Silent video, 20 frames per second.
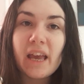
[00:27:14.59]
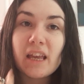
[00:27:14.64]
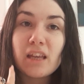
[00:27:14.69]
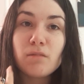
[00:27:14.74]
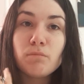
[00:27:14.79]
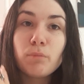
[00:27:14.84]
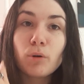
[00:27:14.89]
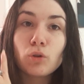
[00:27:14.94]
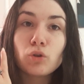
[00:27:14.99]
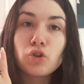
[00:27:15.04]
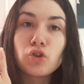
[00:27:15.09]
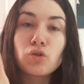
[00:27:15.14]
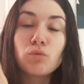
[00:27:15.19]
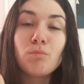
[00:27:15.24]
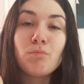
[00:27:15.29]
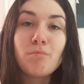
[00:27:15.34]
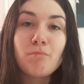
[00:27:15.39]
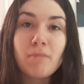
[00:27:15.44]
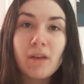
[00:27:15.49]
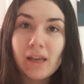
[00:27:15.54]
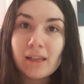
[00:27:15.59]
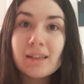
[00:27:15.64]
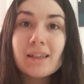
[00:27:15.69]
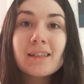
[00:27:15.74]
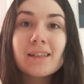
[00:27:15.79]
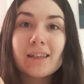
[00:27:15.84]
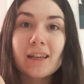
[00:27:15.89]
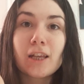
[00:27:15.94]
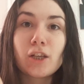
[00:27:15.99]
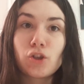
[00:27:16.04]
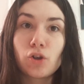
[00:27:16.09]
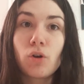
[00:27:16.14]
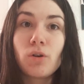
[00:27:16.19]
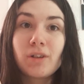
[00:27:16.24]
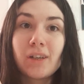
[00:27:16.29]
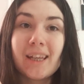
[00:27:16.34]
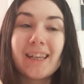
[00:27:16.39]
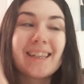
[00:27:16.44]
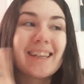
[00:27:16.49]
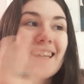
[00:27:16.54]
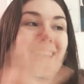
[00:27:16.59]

able to meditate on it